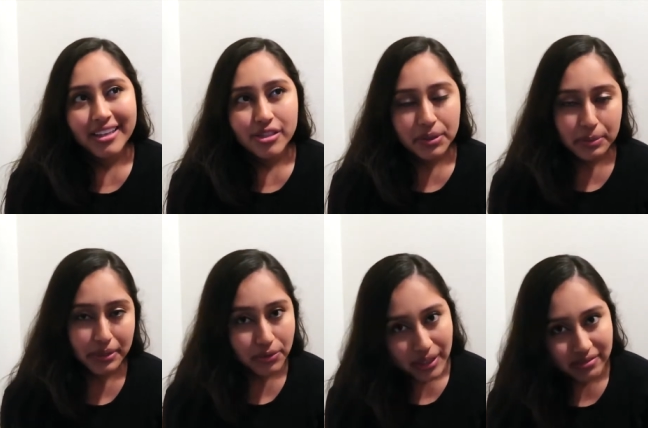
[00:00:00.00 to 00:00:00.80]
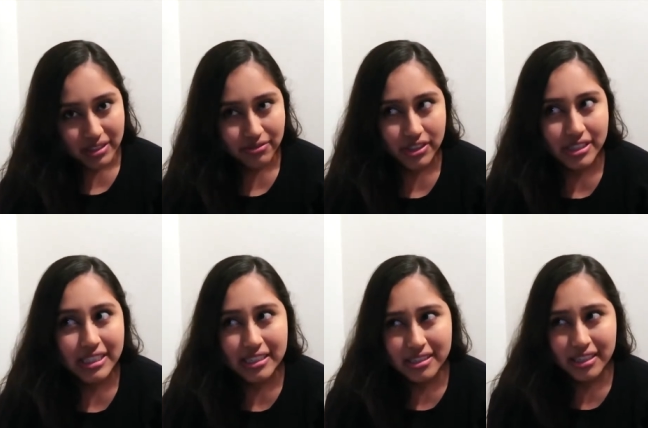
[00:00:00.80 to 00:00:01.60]
So it was pretty rough the
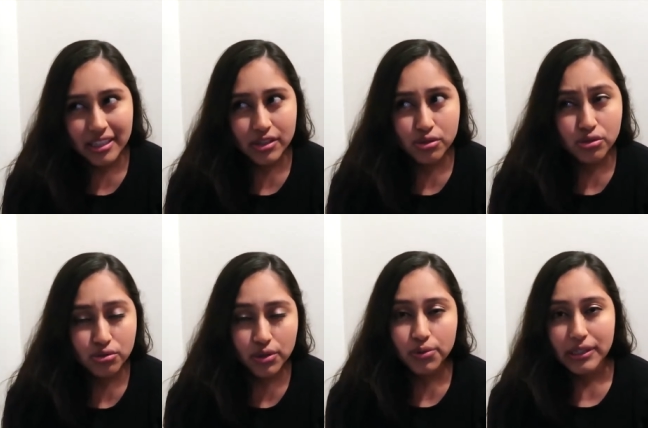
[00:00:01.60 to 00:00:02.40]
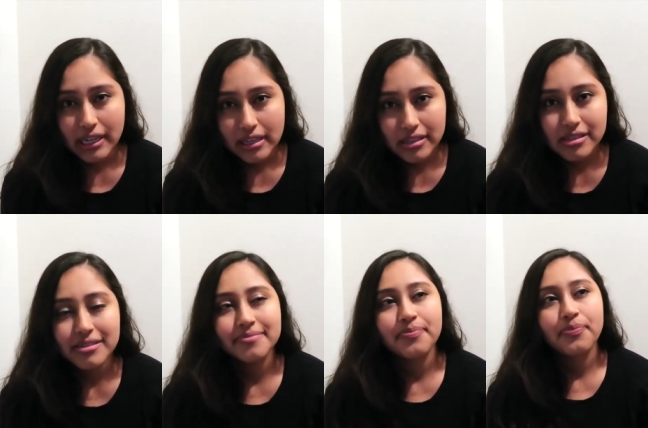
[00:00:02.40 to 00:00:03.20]
first, I'd say, like 2 or 3 days.